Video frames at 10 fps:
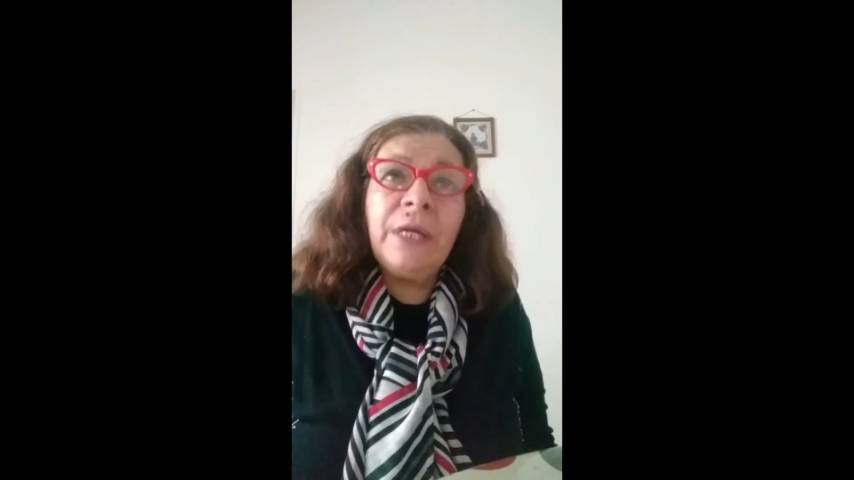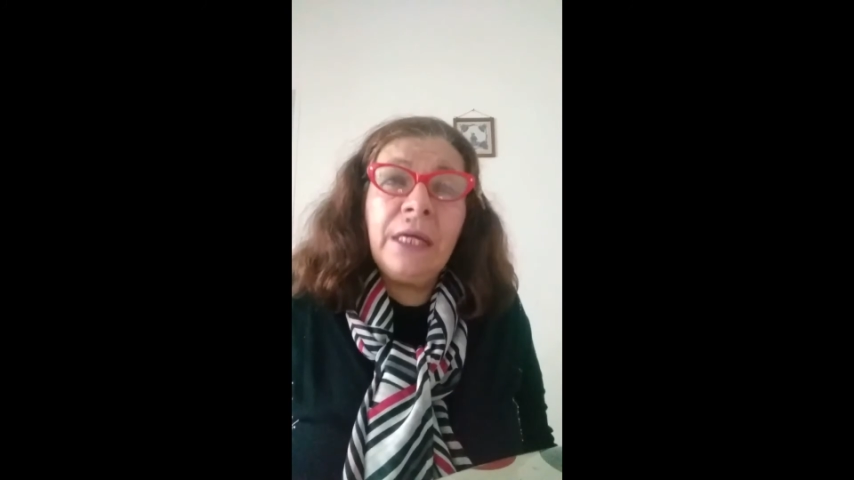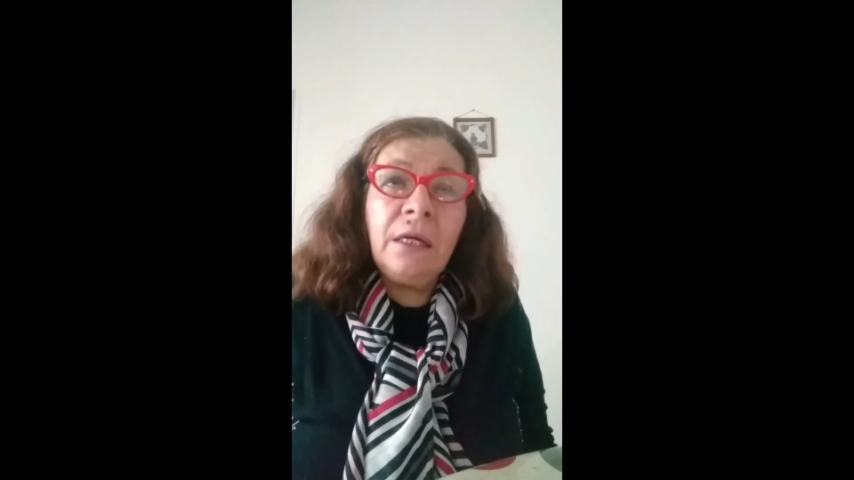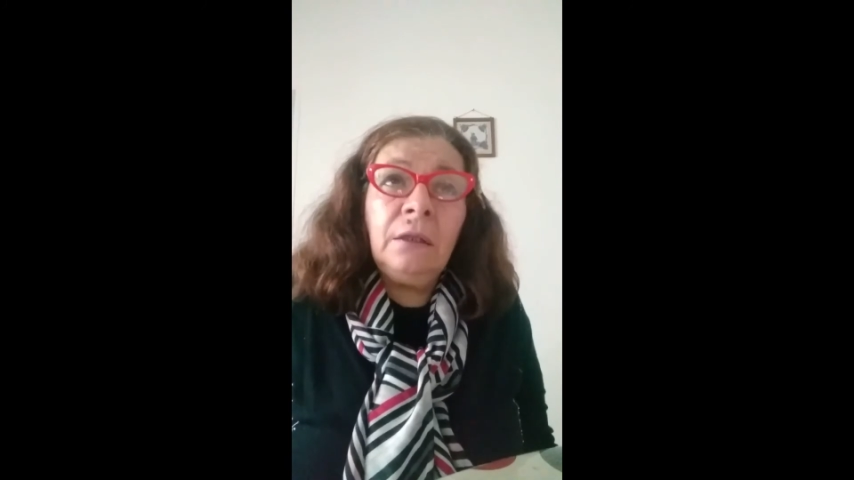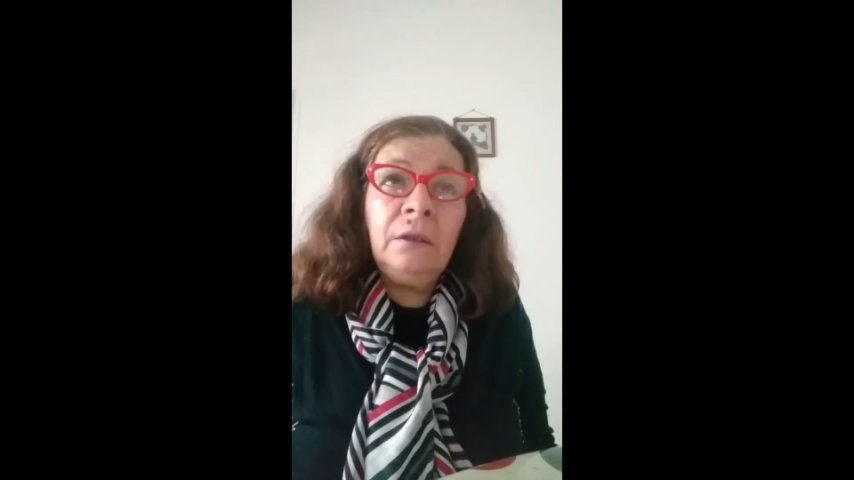
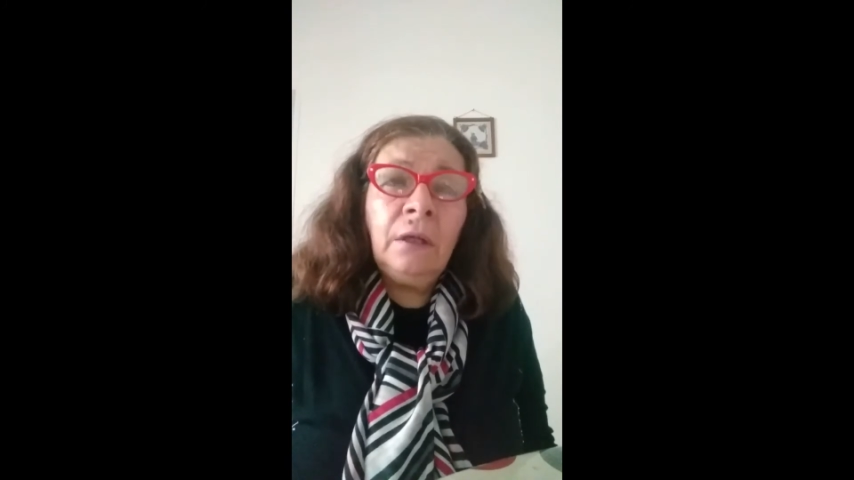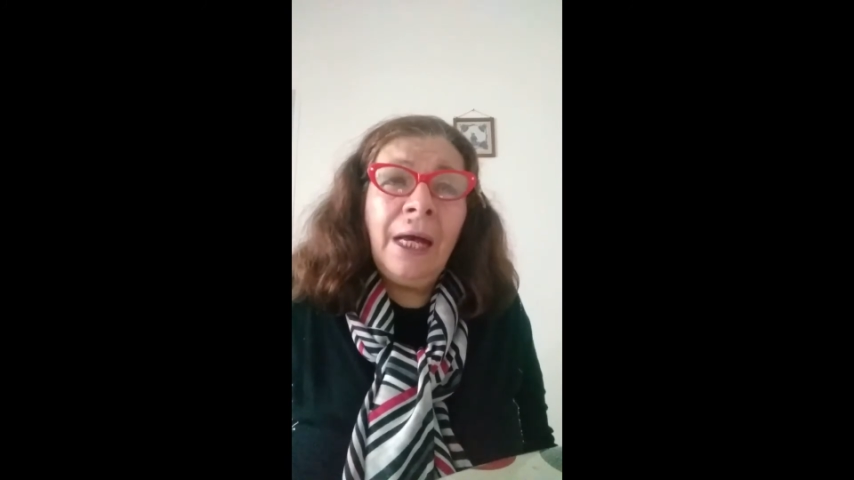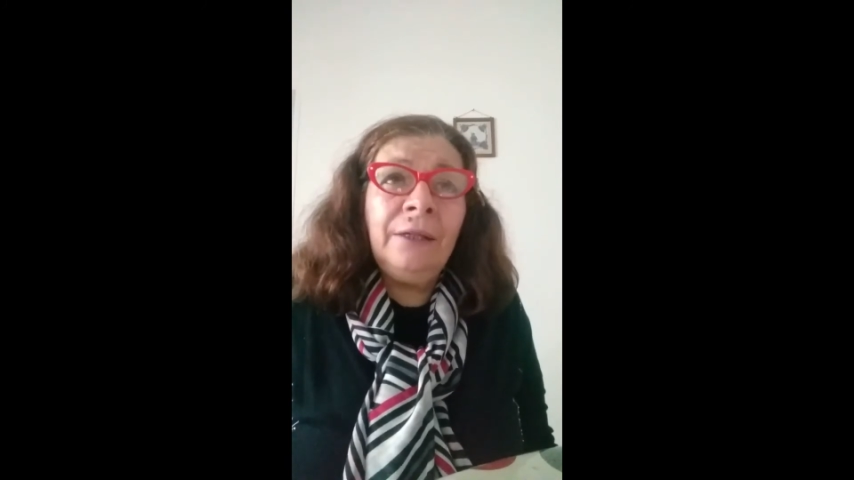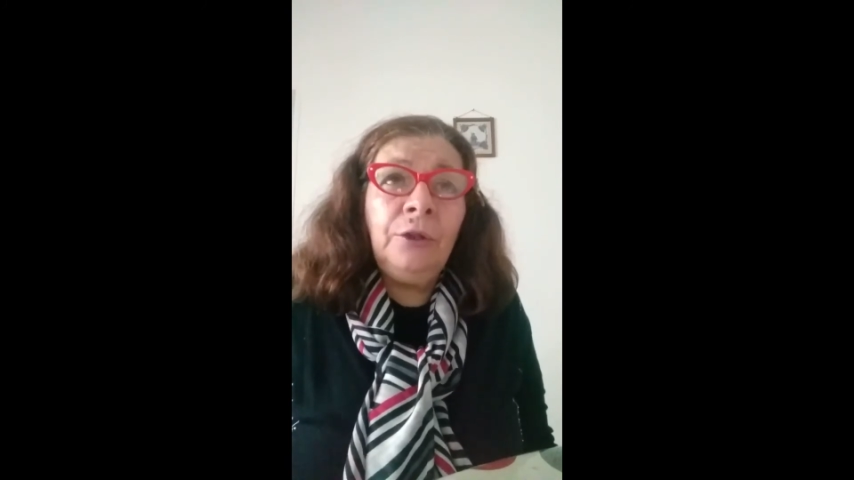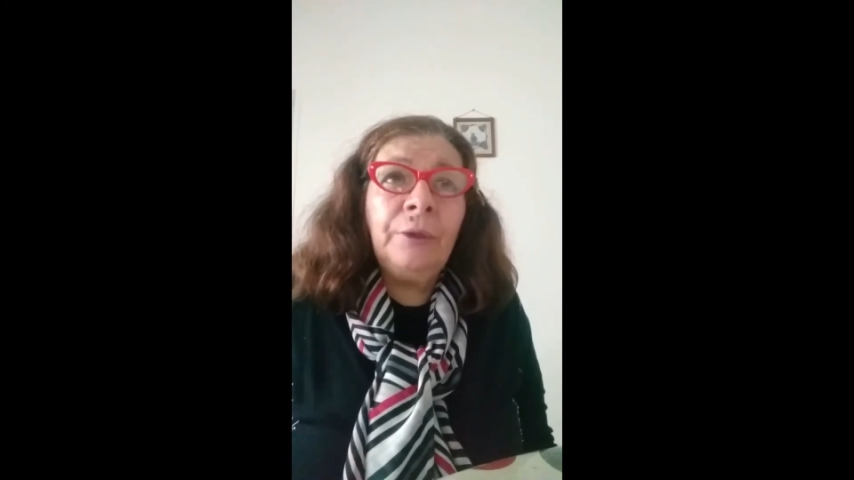read
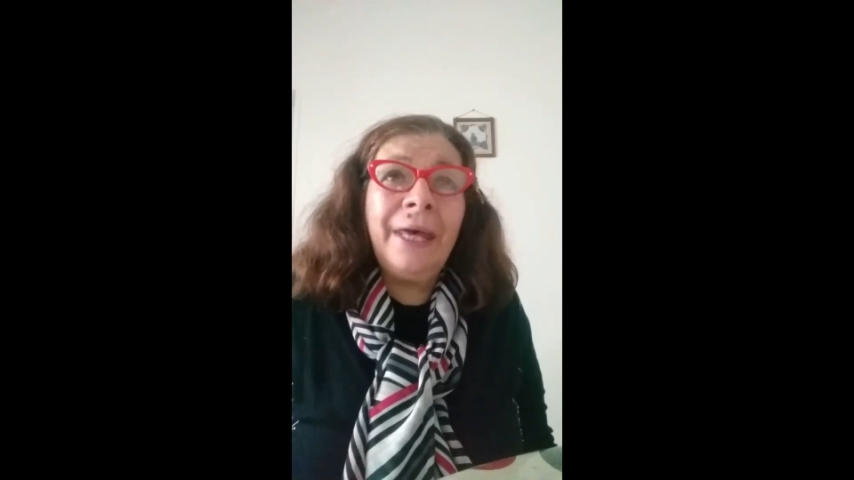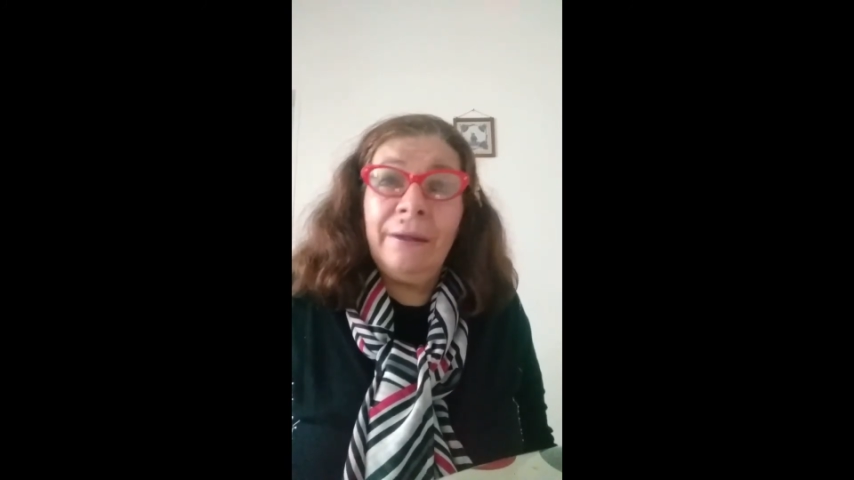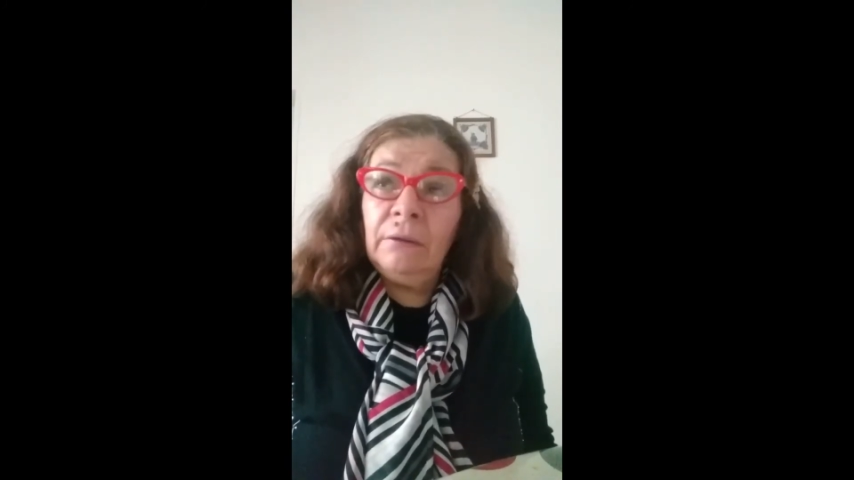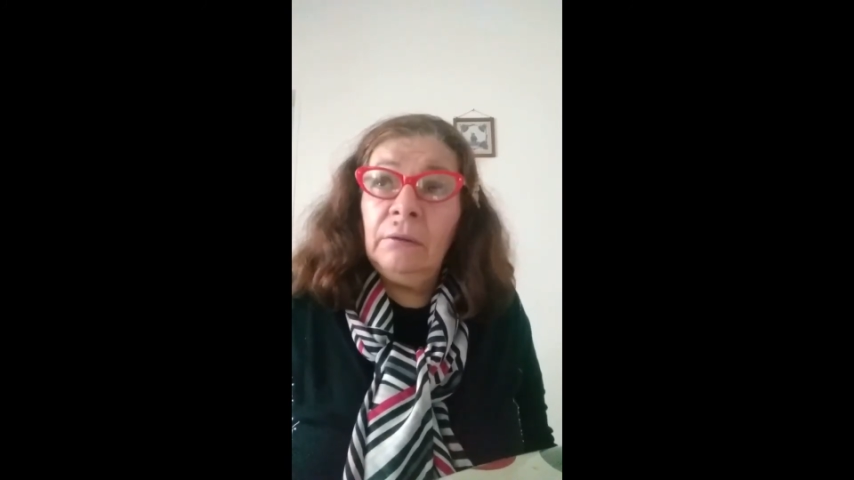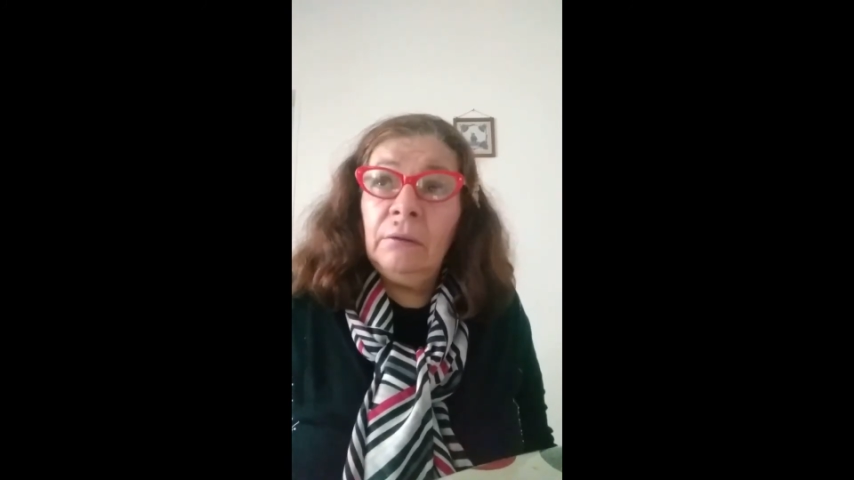and you
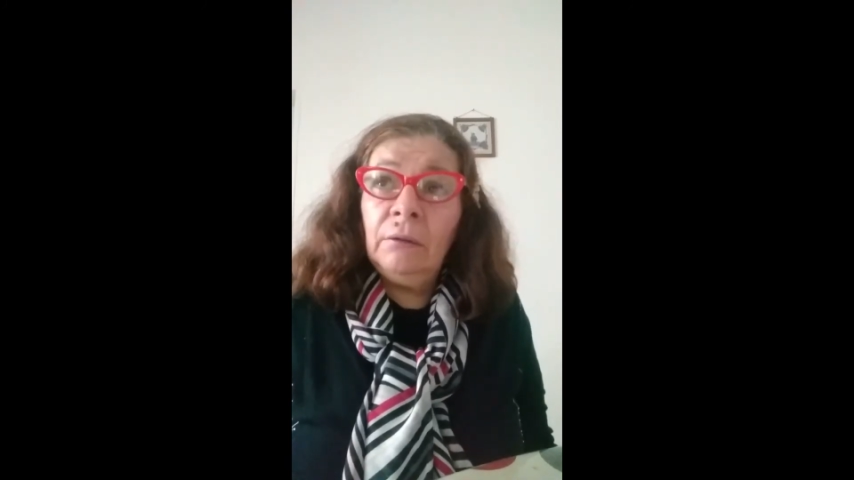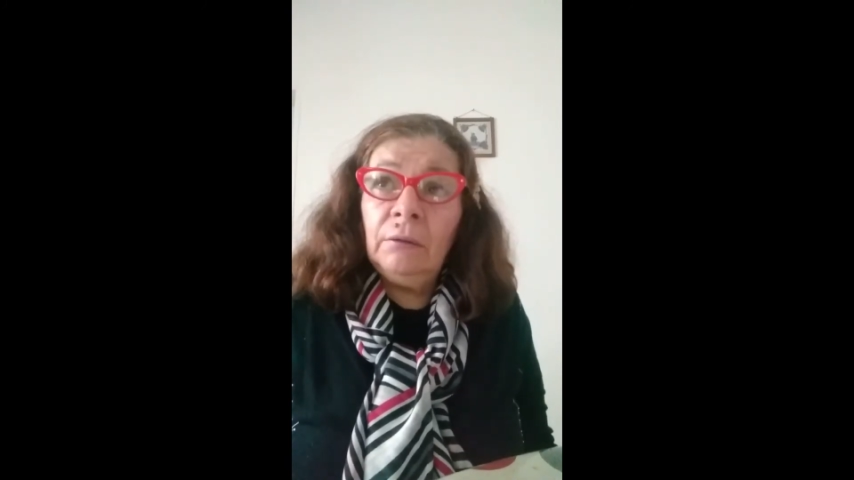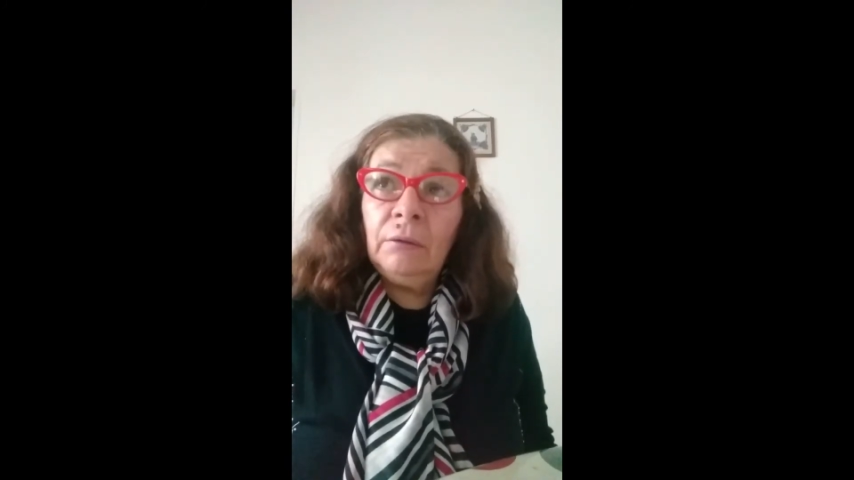can